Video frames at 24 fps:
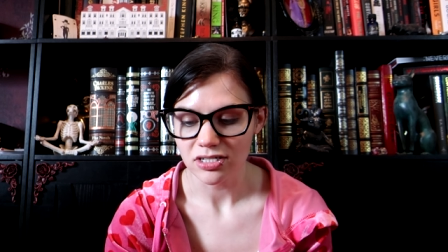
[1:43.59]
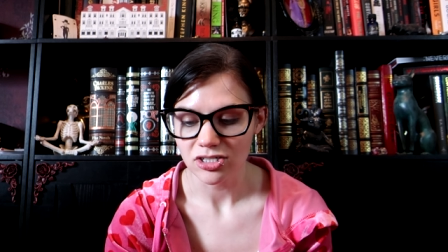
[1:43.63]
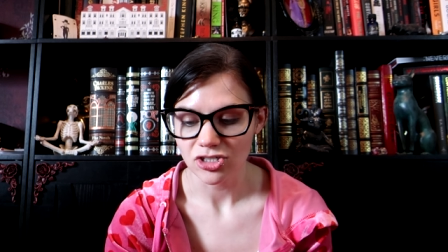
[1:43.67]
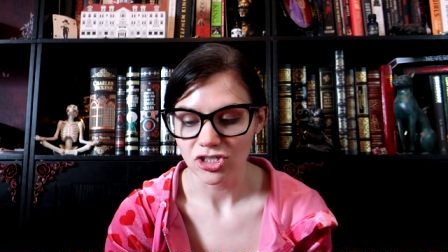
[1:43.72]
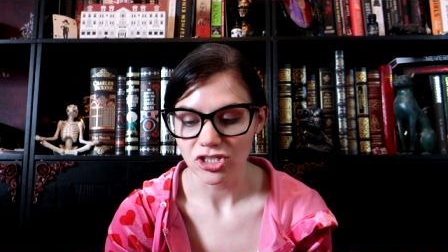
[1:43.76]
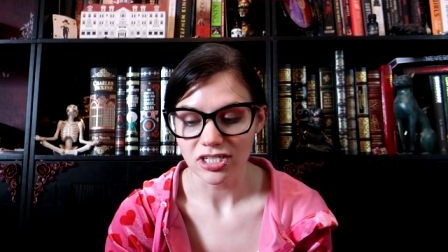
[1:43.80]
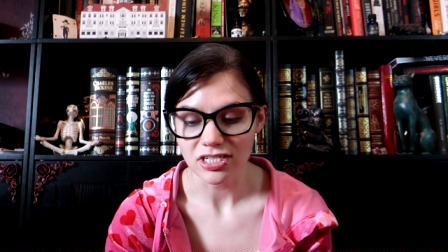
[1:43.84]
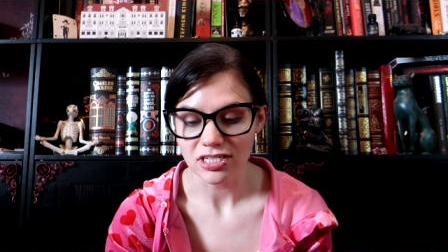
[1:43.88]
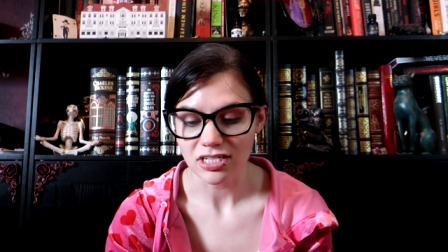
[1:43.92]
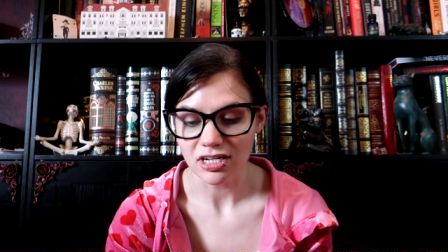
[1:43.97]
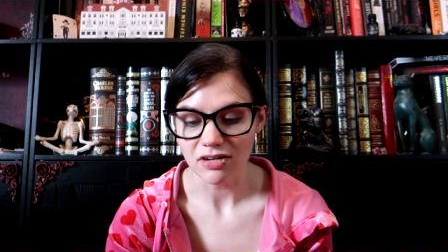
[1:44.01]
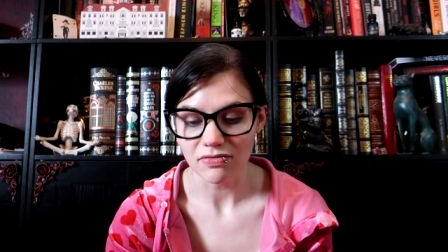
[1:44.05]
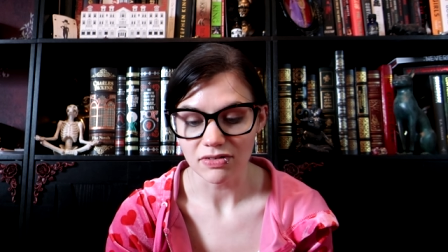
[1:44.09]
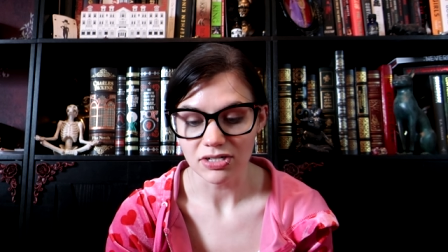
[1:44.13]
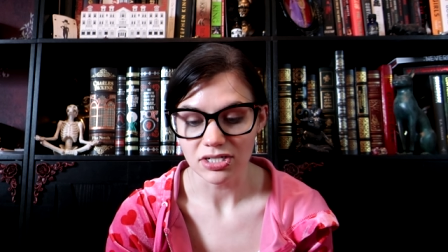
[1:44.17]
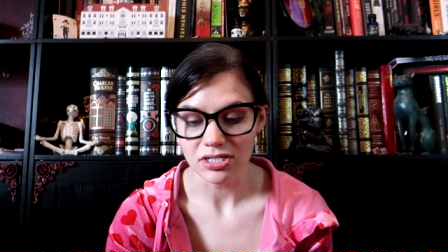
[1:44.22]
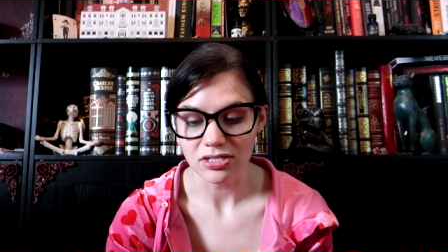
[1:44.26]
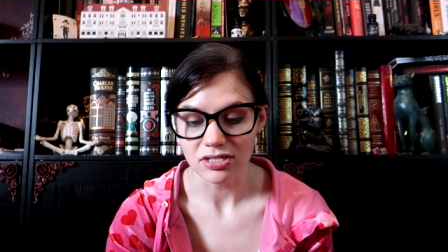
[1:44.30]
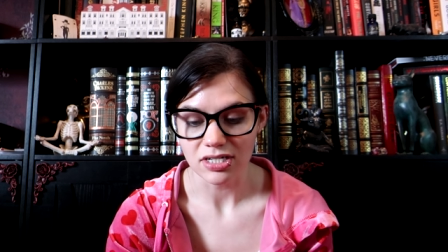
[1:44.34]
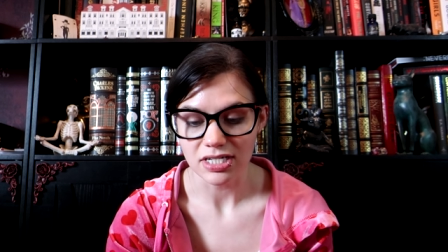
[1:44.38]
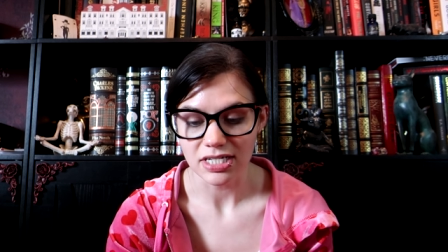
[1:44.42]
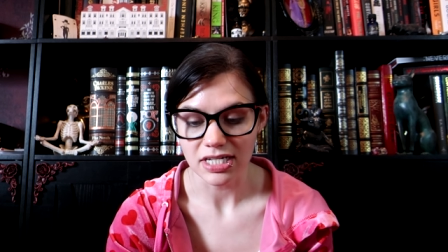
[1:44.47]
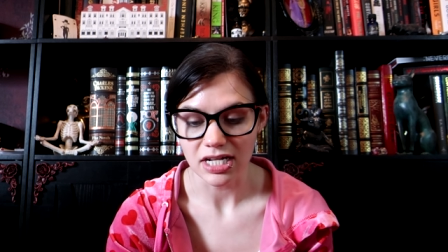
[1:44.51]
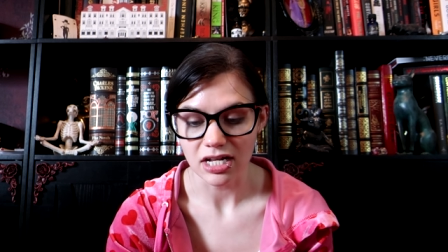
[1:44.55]
she discovers
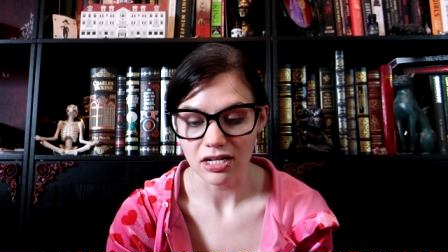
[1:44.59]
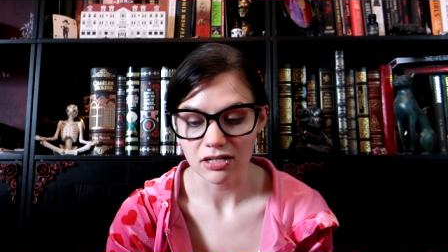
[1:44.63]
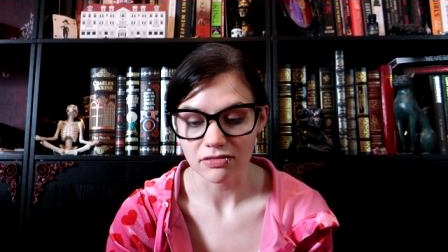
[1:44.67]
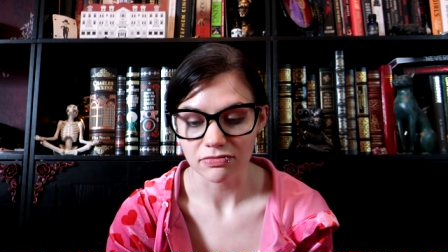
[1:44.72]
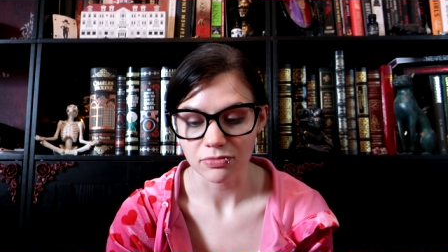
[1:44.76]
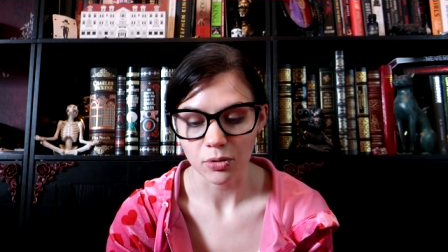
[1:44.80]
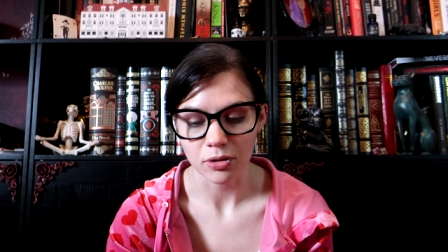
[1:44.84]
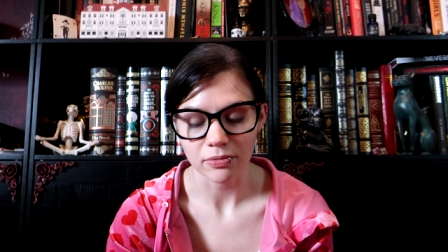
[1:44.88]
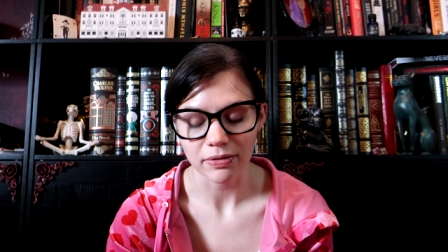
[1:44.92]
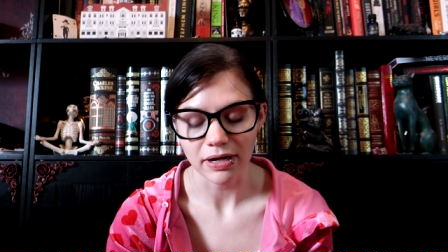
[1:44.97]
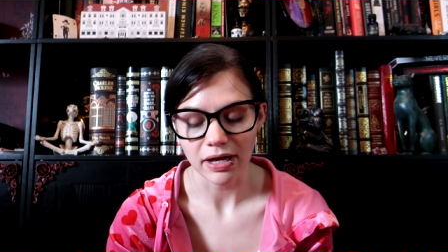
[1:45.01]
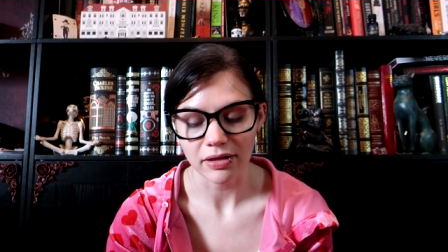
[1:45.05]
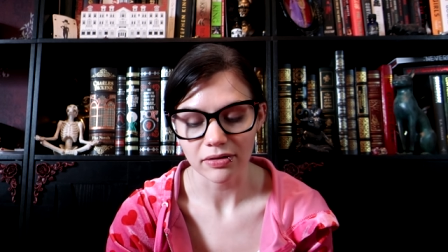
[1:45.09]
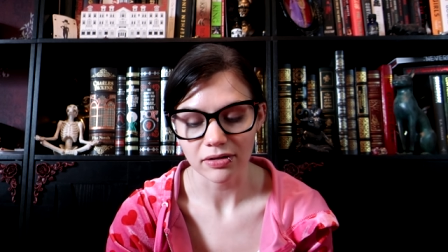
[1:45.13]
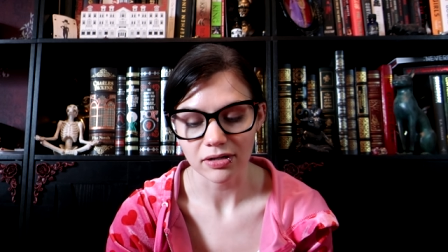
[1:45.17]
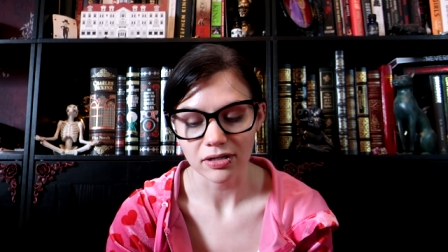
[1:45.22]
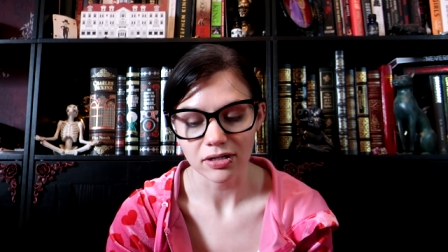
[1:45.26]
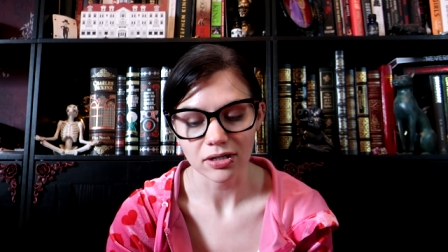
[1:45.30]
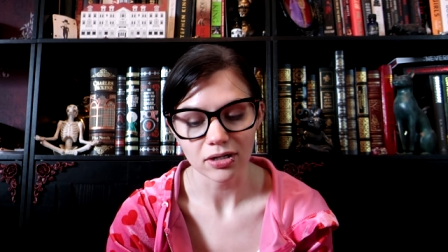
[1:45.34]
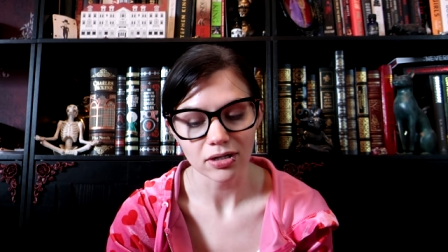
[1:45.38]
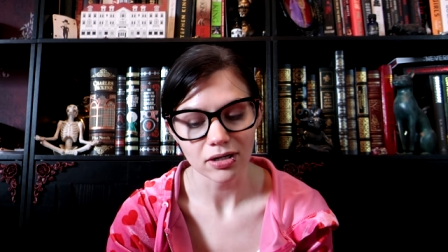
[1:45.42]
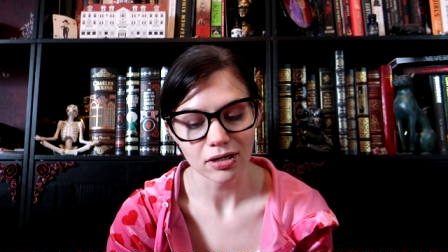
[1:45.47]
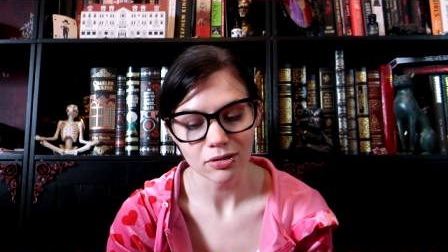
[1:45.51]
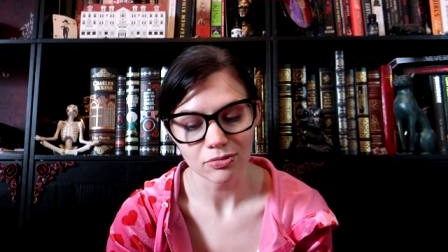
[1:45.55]
herself, or
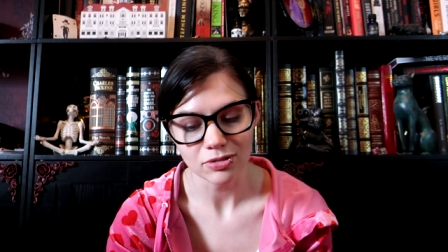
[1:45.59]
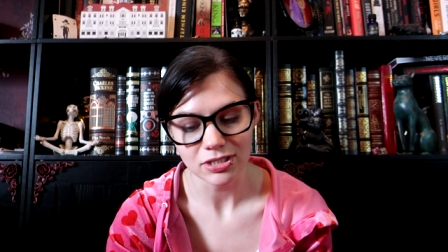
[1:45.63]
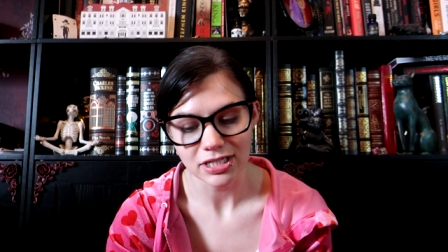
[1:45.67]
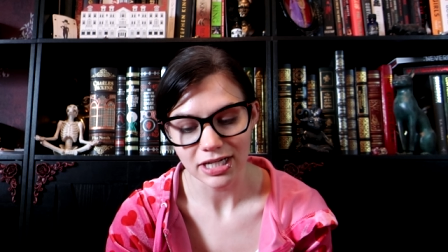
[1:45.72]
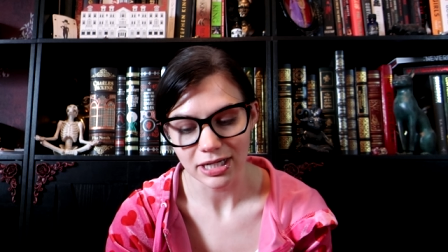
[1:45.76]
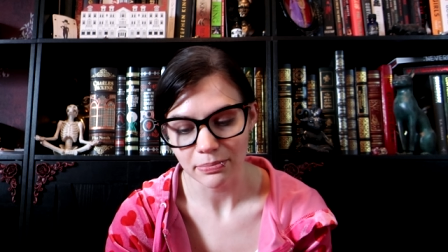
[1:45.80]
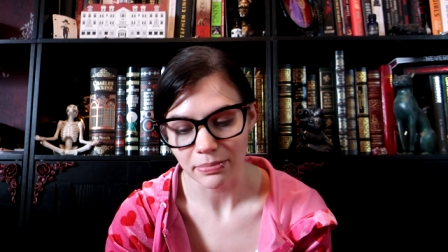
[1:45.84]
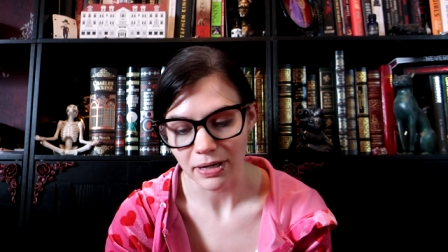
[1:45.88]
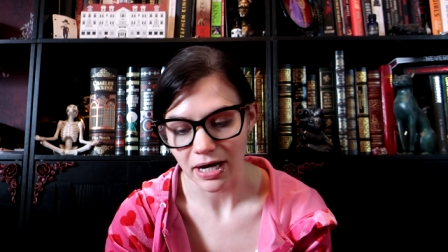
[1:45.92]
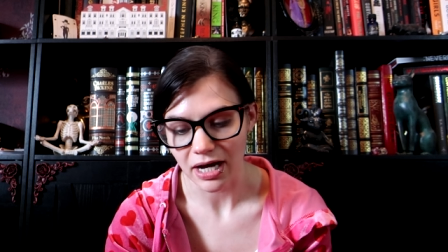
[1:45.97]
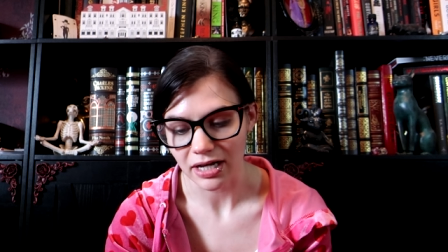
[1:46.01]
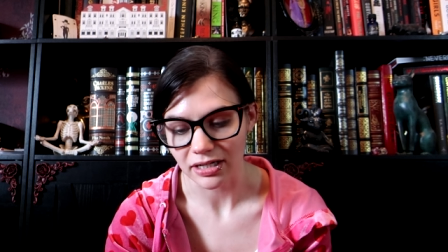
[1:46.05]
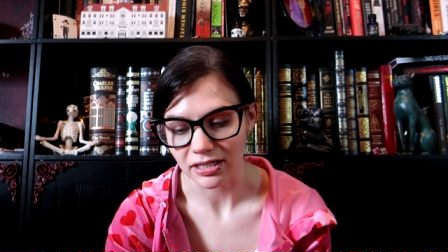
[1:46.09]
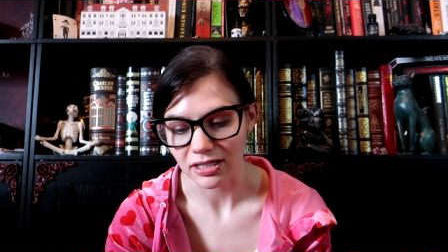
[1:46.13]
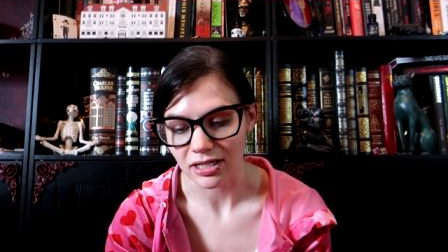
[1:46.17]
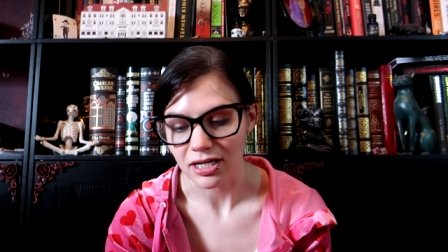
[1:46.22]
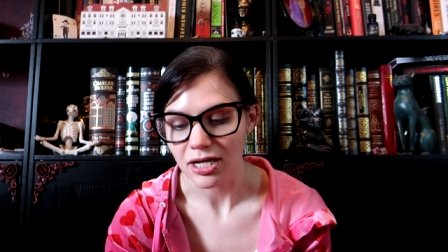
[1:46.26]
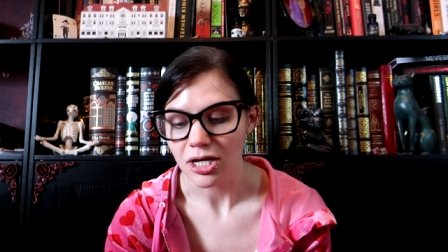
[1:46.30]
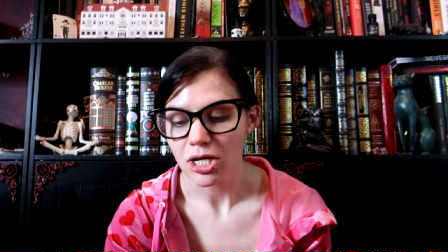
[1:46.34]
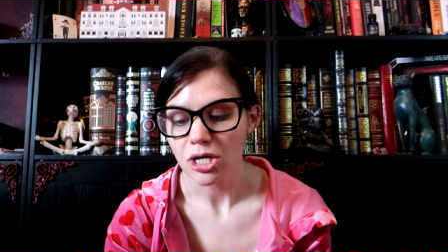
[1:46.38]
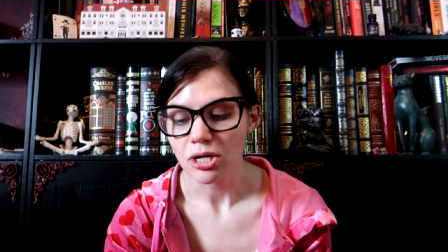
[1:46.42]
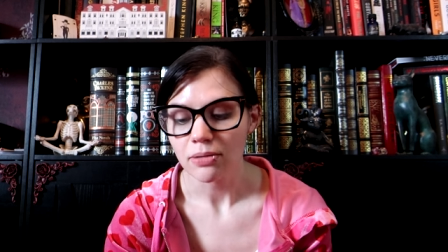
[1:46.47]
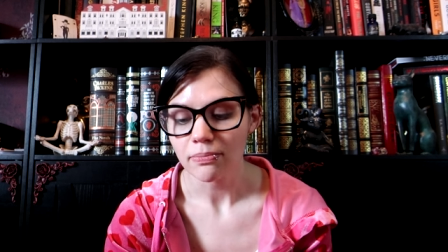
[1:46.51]
rather her own dead body,